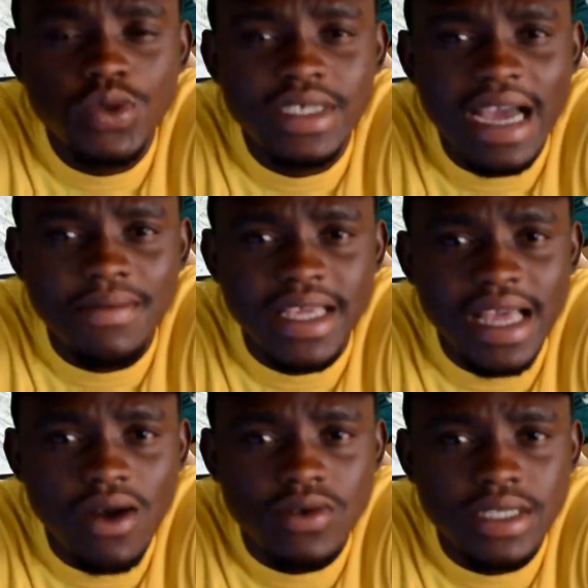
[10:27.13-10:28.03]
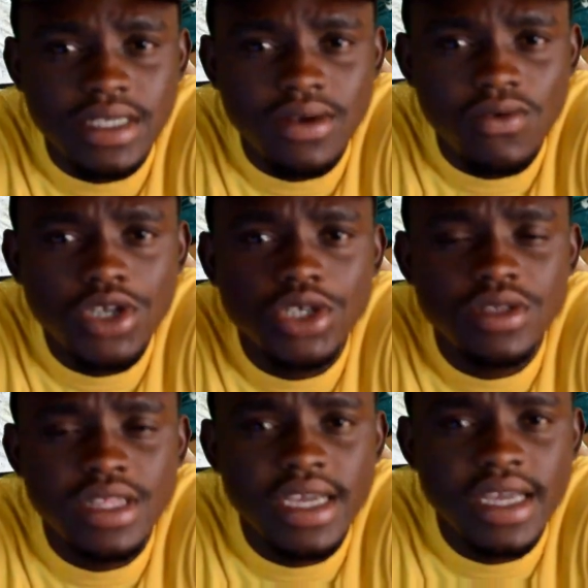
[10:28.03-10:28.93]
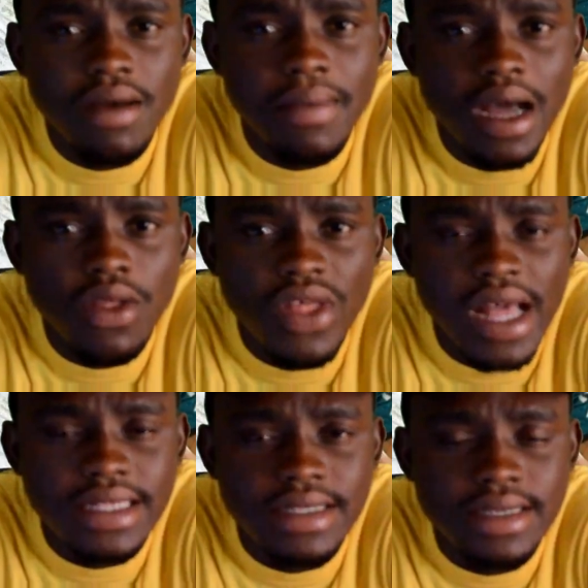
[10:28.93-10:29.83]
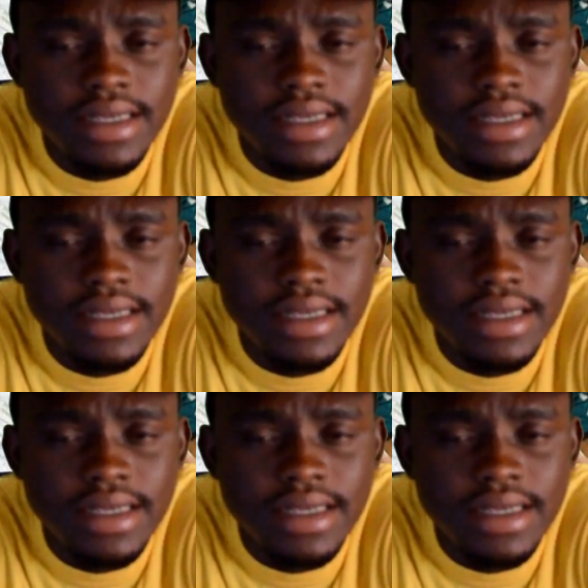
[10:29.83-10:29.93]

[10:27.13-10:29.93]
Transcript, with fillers: Derby County. What do you think about that?